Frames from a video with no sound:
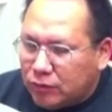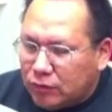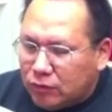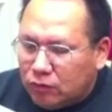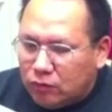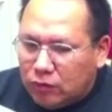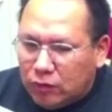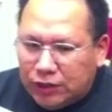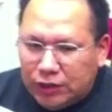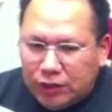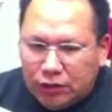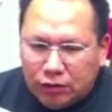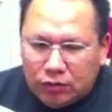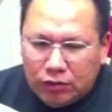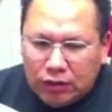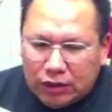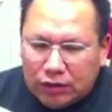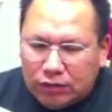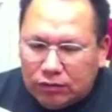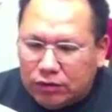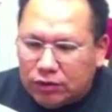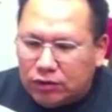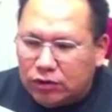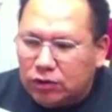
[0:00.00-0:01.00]
when you're
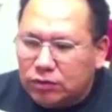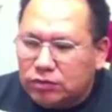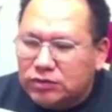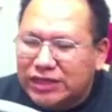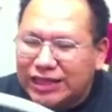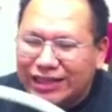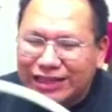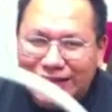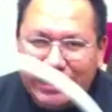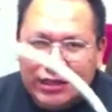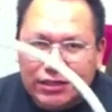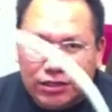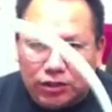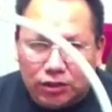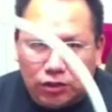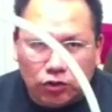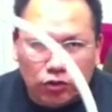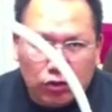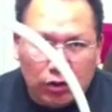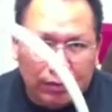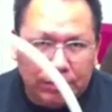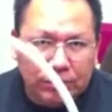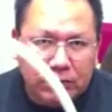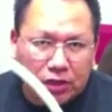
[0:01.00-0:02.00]
working with hoops, they need to
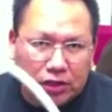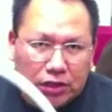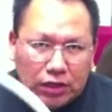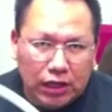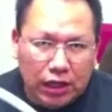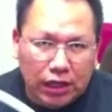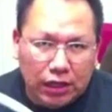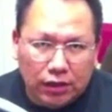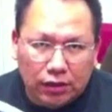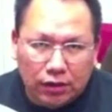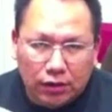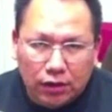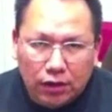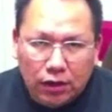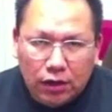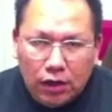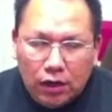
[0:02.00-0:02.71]
grip together,